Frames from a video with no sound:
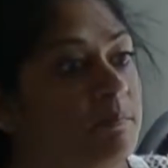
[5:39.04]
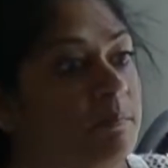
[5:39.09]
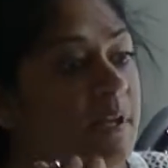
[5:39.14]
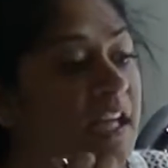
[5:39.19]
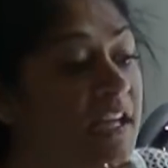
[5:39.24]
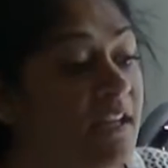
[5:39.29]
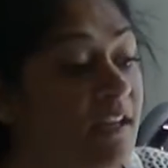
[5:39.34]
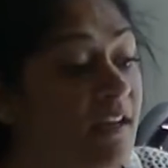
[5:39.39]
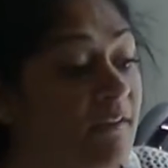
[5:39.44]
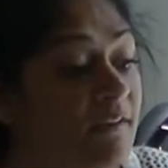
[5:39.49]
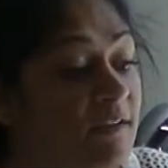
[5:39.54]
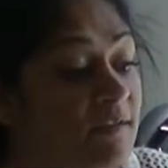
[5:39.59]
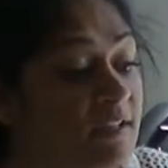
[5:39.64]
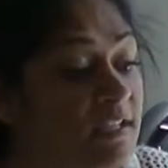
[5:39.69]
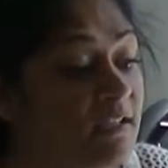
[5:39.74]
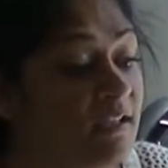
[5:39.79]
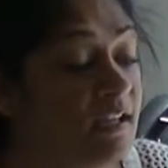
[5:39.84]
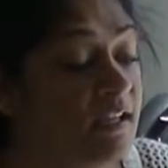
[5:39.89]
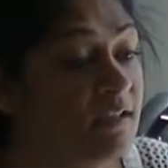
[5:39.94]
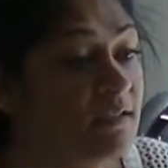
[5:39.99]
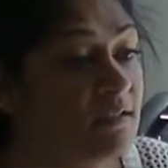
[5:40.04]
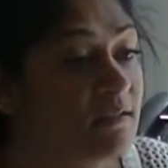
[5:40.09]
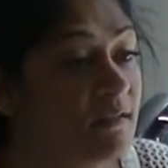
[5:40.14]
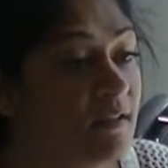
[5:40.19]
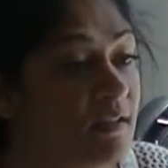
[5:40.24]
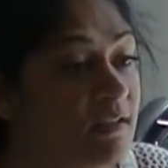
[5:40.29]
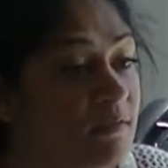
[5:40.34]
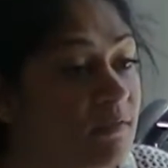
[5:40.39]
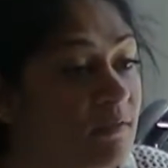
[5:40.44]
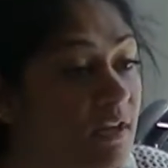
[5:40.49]
pay that
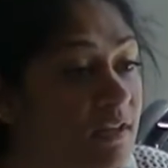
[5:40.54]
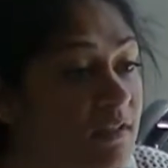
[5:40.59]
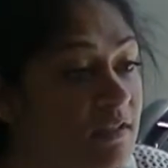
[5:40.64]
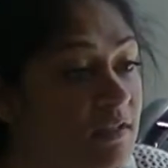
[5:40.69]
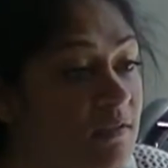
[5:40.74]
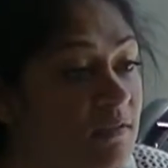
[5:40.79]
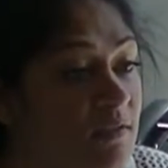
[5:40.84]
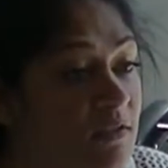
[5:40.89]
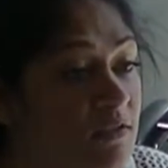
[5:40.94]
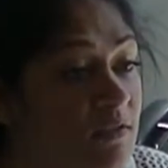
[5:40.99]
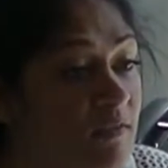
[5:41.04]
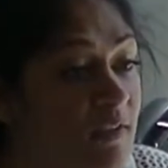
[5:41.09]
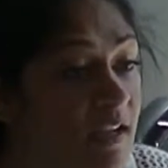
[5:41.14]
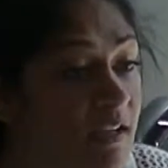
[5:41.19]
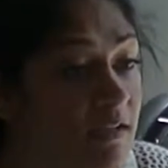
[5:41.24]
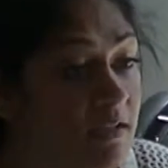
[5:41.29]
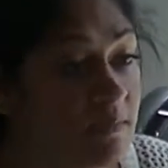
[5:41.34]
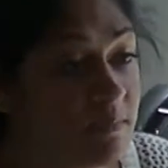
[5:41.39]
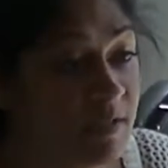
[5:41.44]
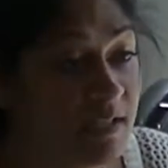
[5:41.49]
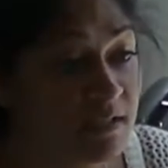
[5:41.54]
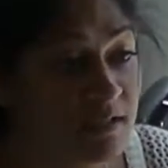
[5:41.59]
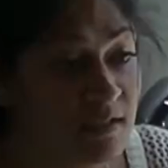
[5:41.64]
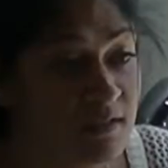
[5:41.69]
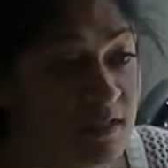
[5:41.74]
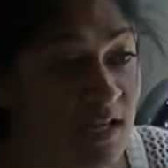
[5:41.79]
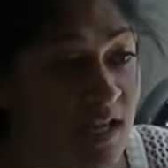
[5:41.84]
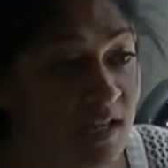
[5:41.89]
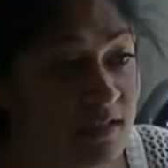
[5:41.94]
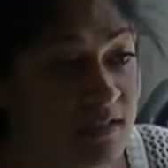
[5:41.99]
15,000 guaranteed future value plus their
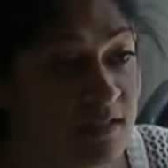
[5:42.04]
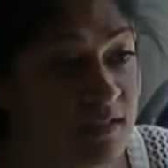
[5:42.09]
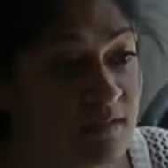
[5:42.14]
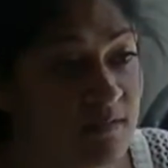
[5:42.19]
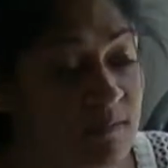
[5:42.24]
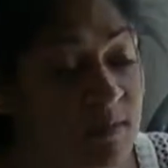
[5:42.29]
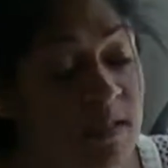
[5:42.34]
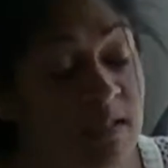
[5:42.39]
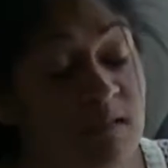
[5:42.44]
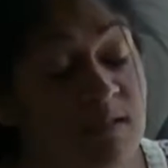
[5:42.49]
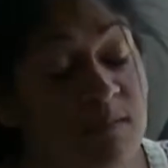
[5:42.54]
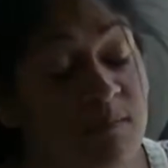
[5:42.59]
taxes and fees,